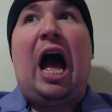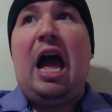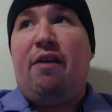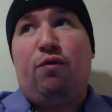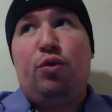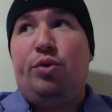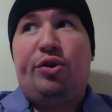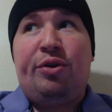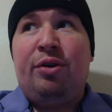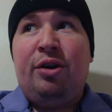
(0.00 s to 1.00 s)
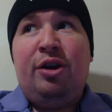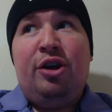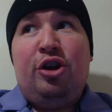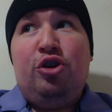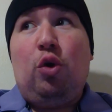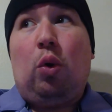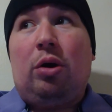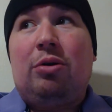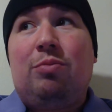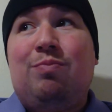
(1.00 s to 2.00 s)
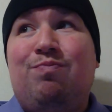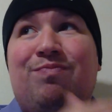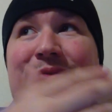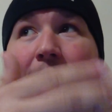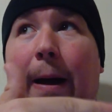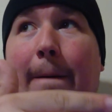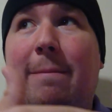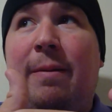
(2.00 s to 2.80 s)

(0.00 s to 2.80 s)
I have ruined your, your, um,